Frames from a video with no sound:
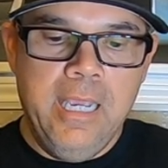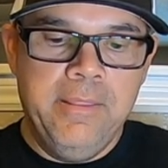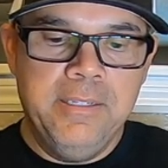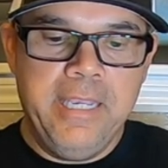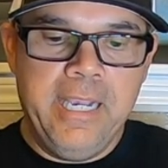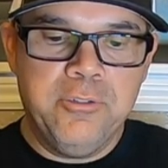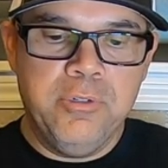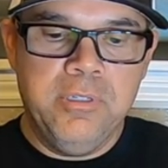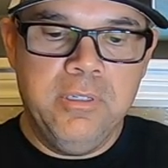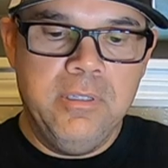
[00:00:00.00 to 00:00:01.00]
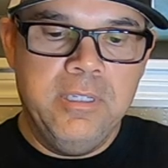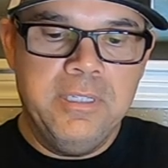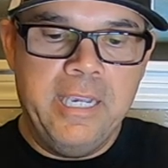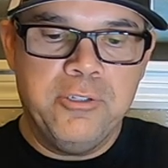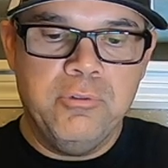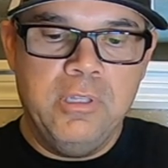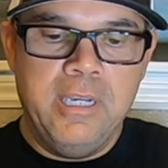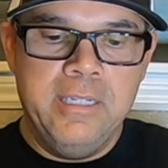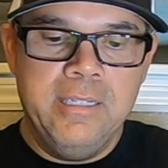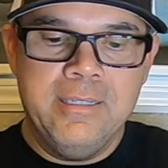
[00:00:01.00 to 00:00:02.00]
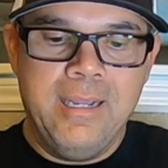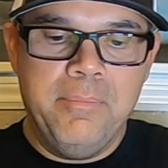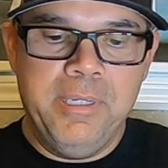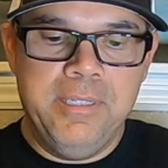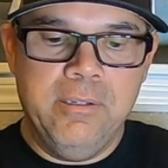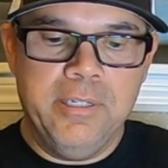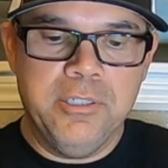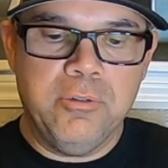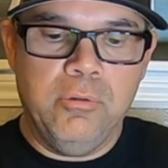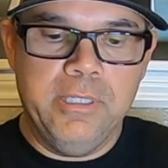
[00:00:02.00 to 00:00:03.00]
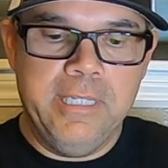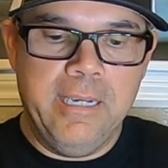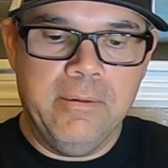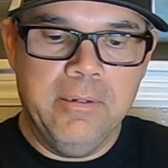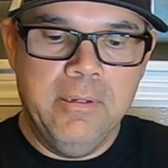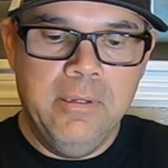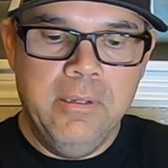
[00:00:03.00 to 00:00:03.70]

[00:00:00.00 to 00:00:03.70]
And this extra, this extra line, it's not a big deal. I just hold it down.